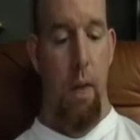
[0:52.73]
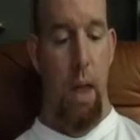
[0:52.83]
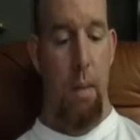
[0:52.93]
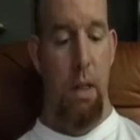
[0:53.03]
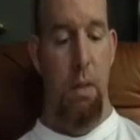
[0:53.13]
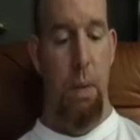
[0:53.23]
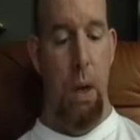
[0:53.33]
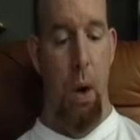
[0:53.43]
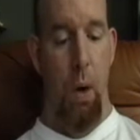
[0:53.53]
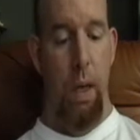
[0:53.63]
They must be
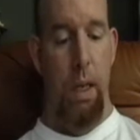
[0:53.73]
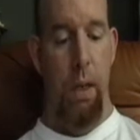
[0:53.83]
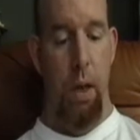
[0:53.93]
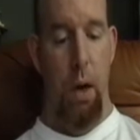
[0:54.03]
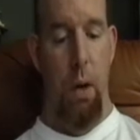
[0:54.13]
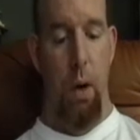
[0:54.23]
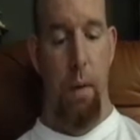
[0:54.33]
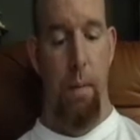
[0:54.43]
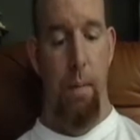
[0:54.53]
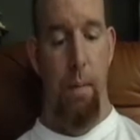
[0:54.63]
holy to the Lord,
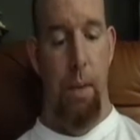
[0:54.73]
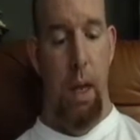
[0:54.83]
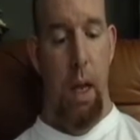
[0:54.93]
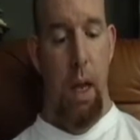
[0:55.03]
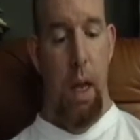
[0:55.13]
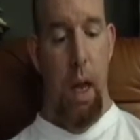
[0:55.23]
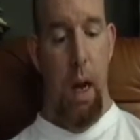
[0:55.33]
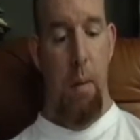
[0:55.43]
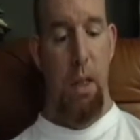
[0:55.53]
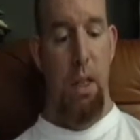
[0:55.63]

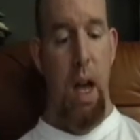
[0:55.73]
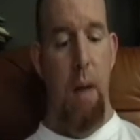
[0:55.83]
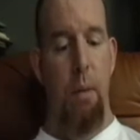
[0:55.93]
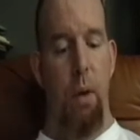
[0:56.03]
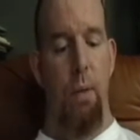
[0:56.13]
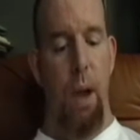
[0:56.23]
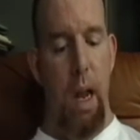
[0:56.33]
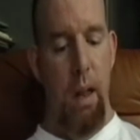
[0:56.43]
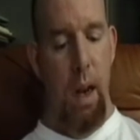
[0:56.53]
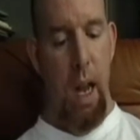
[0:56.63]
and must not
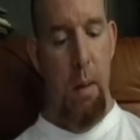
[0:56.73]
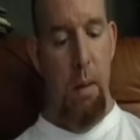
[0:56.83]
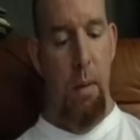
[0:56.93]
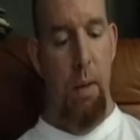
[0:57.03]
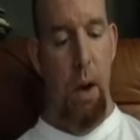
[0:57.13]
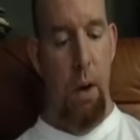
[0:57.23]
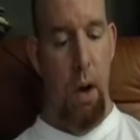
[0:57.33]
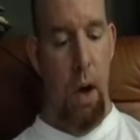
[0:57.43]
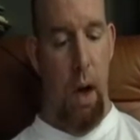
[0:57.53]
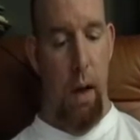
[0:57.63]
profane the name of their
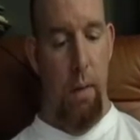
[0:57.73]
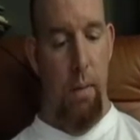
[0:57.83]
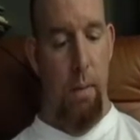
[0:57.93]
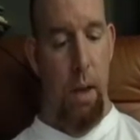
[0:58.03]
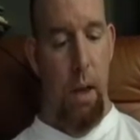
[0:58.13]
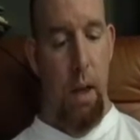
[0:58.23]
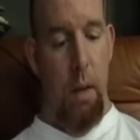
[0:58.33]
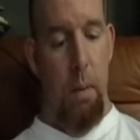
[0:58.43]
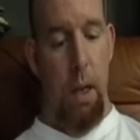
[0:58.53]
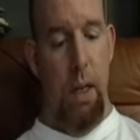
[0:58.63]
God,
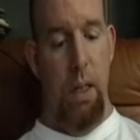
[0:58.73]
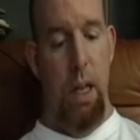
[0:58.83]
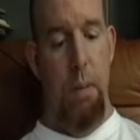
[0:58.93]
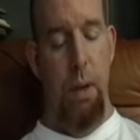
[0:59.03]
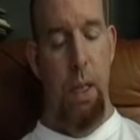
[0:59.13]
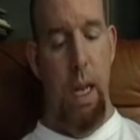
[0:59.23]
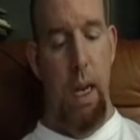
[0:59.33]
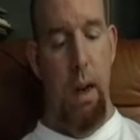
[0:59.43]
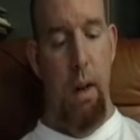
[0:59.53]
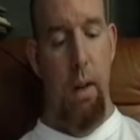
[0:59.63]
because they
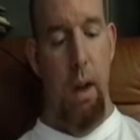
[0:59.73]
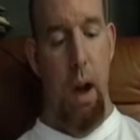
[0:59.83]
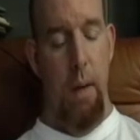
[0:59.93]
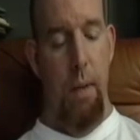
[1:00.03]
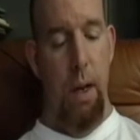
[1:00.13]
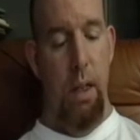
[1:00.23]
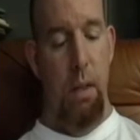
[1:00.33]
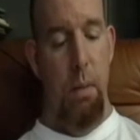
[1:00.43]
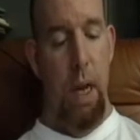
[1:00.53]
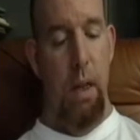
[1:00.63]
present the
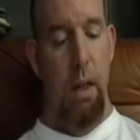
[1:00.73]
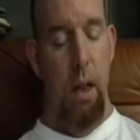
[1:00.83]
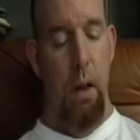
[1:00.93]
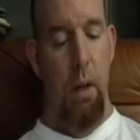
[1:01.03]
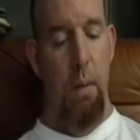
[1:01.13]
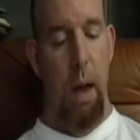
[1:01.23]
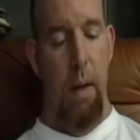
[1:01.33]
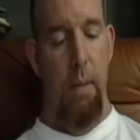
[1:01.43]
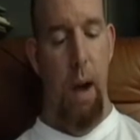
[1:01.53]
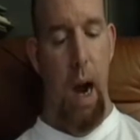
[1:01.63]
offerings made to the Lord
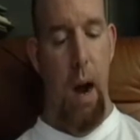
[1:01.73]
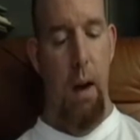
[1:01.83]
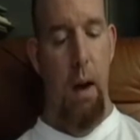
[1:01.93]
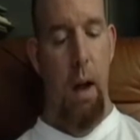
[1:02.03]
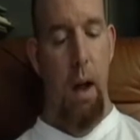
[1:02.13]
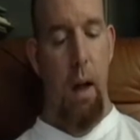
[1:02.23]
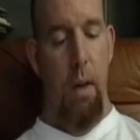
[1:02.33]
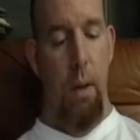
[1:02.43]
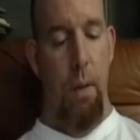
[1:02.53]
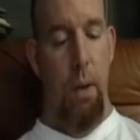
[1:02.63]
by fire,
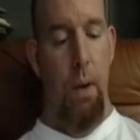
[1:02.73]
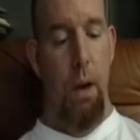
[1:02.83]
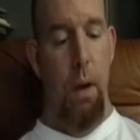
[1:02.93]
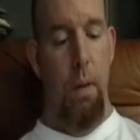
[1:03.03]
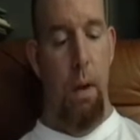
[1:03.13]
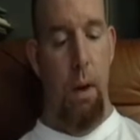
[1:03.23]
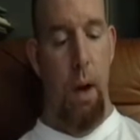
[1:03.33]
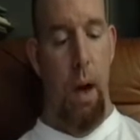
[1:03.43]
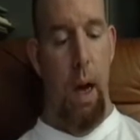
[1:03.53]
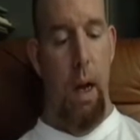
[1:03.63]
the food of their
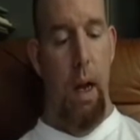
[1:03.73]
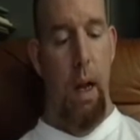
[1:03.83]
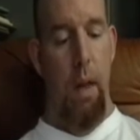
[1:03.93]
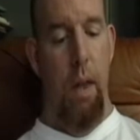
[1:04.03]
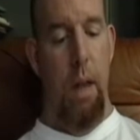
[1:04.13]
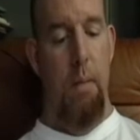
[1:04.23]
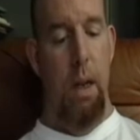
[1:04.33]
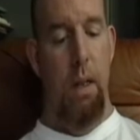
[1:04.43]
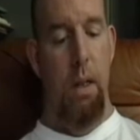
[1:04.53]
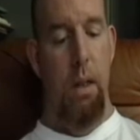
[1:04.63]
God.
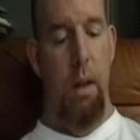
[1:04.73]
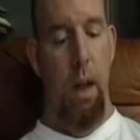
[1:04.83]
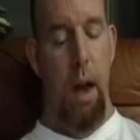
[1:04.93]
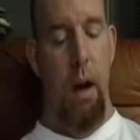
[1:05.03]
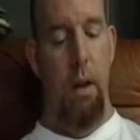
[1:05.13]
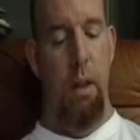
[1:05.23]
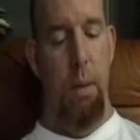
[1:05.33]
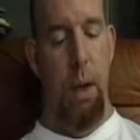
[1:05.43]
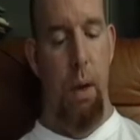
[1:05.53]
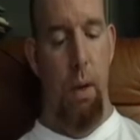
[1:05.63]
They are to
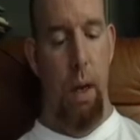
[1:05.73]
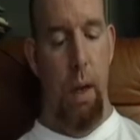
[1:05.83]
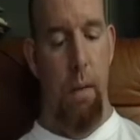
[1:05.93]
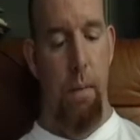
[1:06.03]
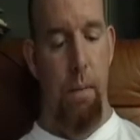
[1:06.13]
be holy.